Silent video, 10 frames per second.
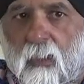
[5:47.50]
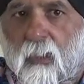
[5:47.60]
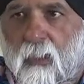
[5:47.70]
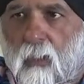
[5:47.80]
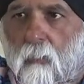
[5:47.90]

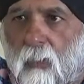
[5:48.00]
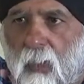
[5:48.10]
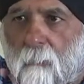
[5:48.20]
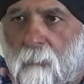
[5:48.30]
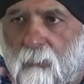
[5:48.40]
in our
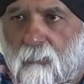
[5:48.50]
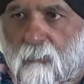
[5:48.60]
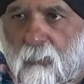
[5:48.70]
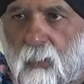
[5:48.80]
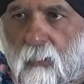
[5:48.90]

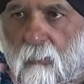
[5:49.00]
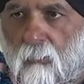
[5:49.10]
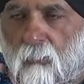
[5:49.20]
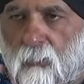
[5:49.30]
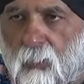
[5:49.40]
campus
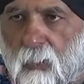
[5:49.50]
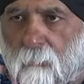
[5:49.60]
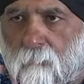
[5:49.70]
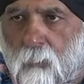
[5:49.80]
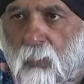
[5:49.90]

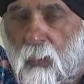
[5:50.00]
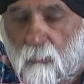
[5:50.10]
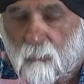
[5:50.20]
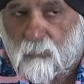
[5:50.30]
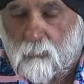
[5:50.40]
in our
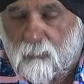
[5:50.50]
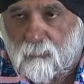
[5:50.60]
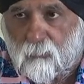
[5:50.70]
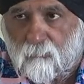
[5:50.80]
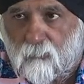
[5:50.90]

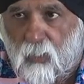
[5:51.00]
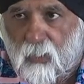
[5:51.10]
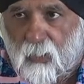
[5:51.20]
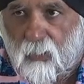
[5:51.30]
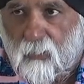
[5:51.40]
graduation on
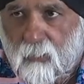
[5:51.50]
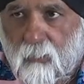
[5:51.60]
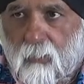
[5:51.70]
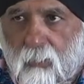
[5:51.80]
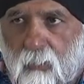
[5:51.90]
Friday
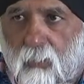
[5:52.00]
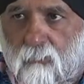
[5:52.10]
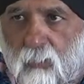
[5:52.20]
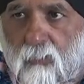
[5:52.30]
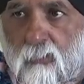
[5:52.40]

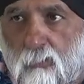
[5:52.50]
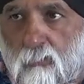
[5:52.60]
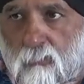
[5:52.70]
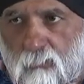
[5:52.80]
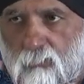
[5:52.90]
is a
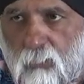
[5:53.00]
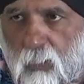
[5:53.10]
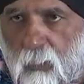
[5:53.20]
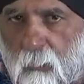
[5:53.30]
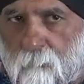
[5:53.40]
huge
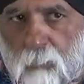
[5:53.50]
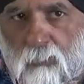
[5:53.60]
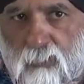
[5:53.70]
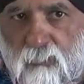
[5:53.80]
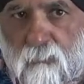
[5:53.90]

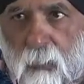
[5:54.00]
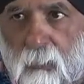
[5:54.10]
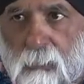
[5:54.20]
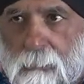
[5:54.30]
achievement.